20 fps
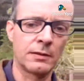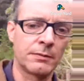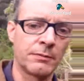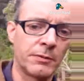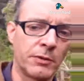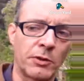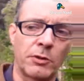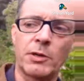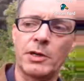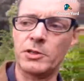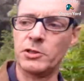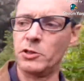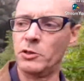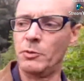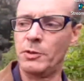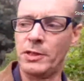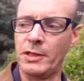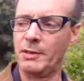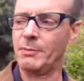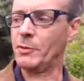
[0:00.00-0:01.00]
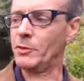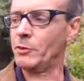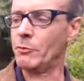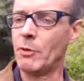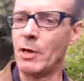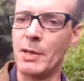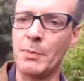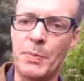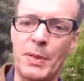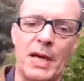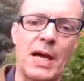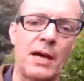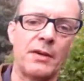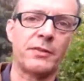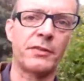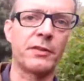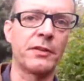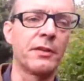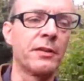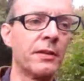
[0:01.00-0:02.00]
Not quite sure whether I'm on the right path.
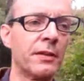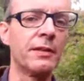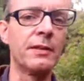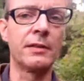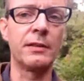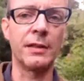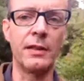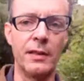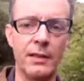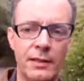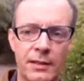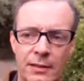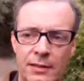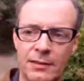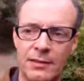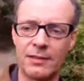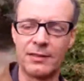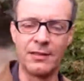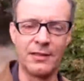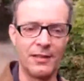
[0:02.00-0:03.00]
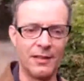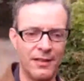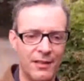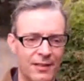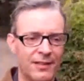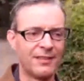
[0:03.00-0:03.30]
Yeah. I